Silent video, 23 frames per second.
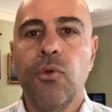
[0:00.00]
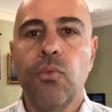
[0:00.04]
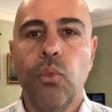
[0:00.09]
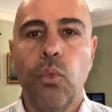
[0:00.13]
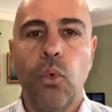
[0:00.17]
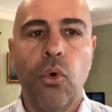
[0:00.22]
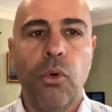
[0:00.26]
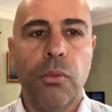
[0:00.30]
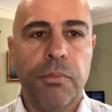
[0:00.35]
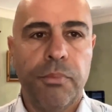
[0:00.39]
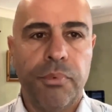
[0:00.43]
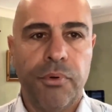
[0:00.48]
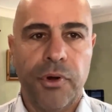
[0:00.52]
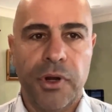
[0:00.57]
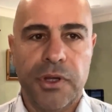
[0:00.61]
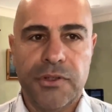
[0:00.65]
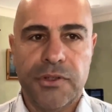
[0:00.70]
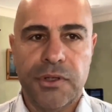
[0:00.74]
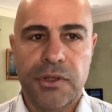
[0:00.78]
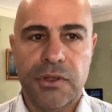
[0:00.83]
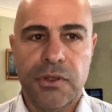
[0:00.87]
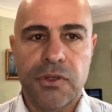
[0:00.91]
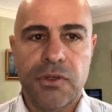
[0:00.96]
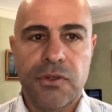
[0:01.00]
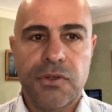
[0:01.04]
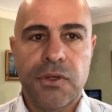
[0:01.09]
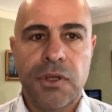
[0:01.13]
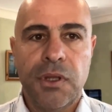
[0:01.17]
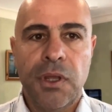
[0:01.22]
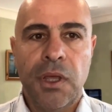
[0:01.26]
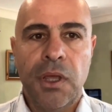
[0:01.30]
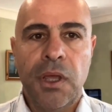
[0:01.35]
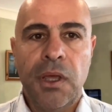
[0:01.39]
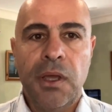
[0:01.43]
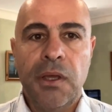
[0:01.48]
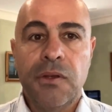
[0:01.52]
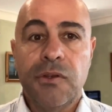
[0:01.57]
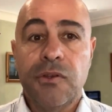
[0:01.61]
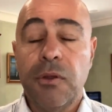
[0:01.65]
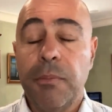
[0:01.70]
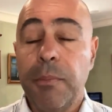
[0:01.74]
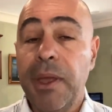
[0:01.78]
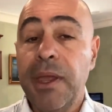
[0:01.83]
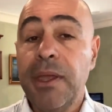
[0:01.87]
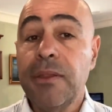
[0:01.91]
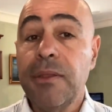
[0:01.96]
warm presence, to
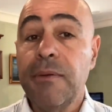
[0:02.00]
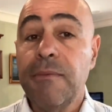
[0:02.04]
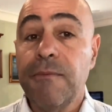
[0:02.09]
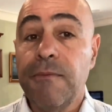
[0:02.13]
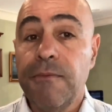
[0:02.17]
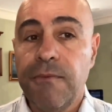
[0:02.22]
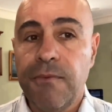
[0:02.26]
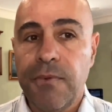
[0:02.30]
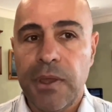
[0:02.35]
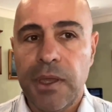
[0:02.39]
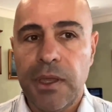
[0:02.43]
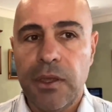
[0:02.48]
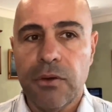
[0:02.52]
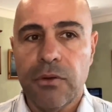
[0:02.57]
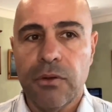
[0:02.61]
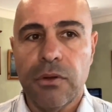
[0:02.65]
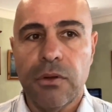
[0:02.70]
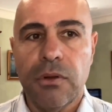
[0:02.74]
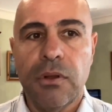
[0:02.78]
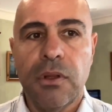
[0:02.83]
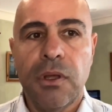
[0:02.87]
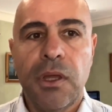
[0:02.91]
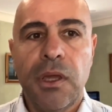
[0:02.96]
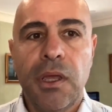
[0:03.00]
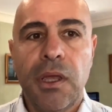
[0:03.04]
make them feel